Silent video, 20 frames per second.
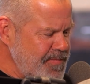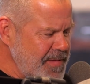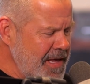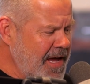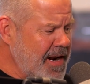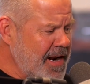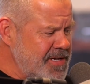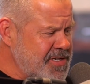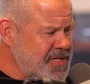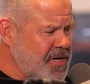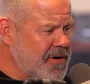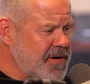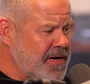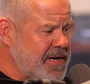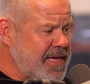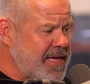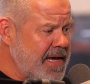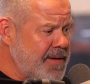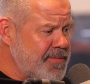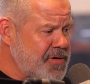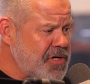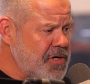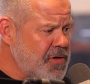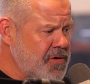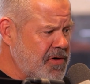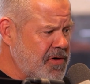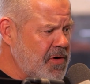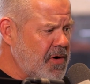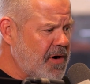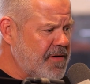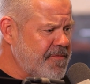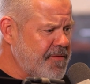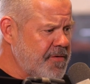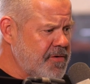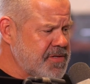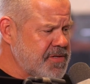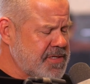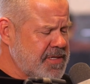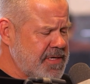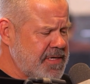I started EMQQ, our
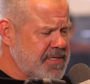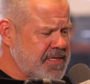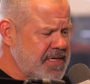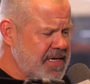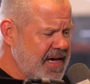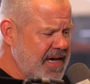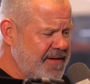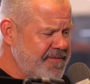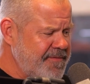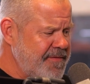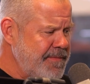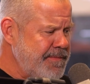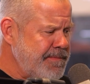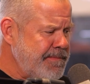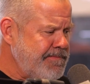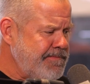first ETF.